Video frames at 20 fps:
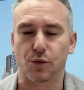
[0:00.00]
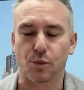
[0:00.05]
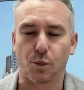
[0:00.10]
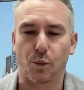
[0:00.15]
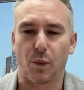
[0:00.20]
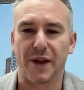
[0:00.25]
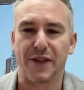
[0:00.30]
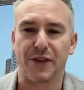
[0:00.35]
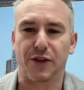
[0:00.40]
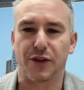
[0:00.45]

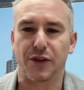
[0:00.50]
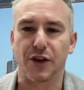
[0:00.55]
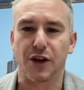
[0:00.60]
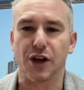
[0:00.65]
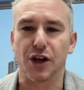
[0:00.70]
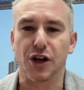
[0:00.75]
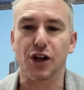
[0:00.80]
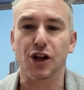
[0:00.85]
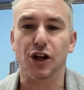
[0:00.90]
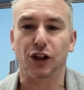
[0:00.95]
with
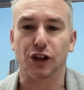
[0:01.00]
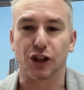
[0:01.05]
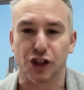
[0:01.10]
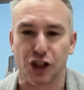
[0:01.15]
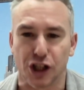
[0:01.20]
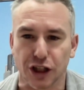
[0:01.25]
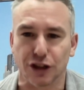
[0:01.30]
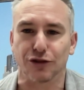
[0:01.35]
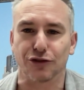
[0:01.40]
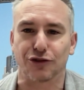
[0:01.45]
the
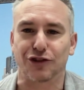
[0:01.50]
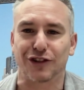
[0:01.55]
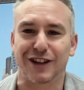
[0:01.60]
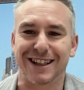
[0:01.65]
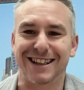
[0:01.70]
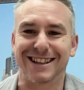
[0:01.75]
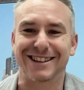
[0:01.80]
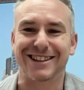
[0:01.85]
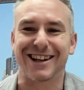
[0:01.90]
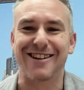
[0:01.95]

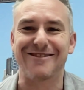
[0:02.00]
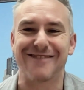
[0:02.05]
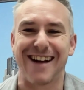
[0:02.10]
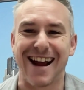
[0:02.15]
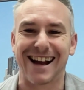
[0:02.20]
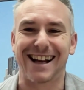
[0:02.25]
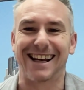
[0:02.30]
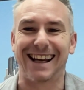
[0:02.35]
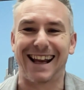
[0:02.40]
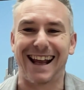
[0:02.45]
children
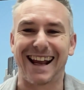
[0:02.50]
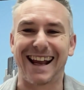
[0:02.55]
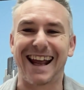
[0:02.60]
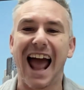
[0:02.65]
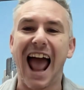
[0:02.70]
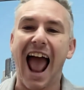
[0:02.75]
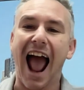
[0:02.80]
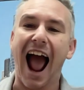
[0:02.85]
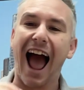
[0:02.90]
directly,